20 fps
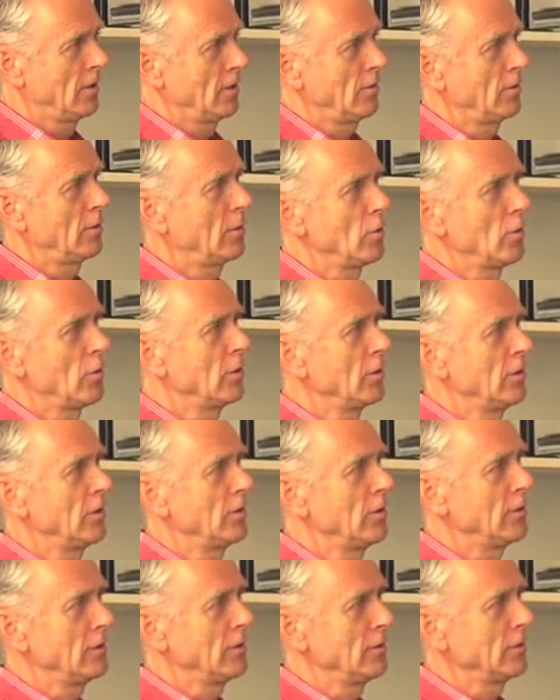not only
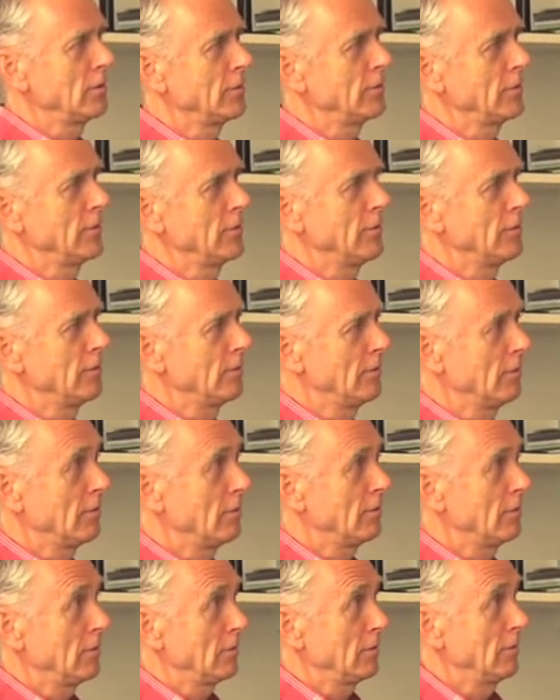of the
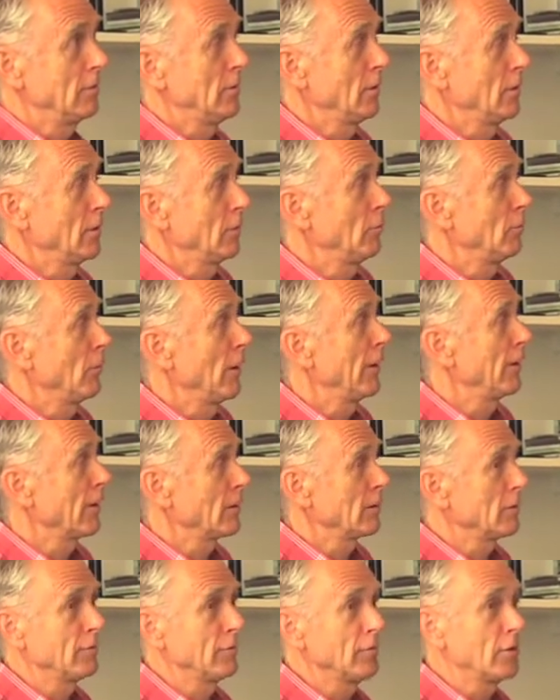weather
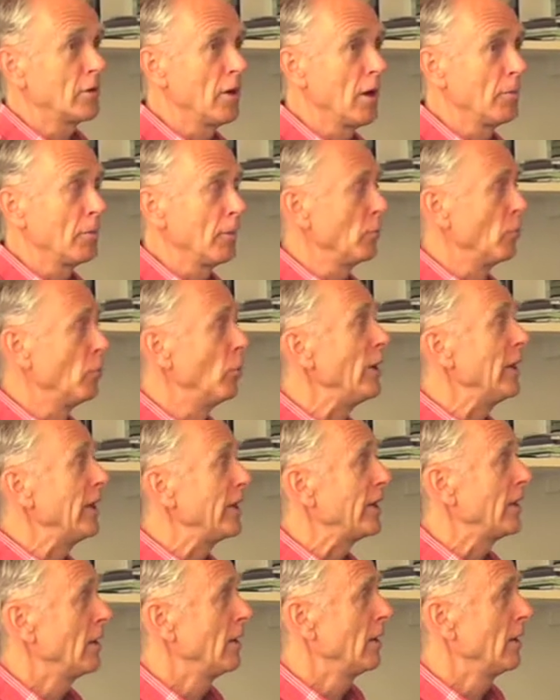of the coming week,